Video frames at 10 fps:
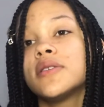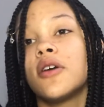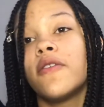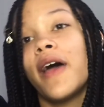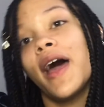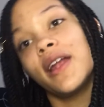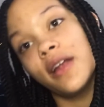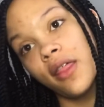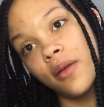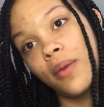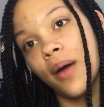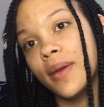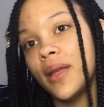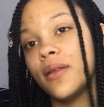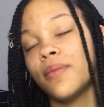So if I had another
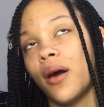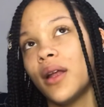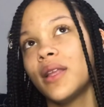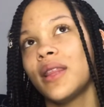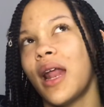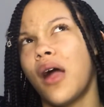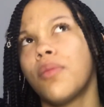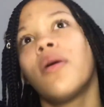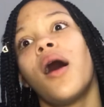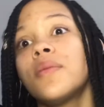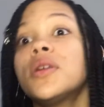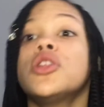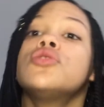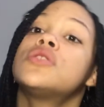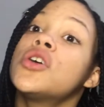bonnet, bonnet then I'll probably
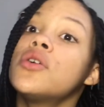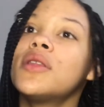lose two,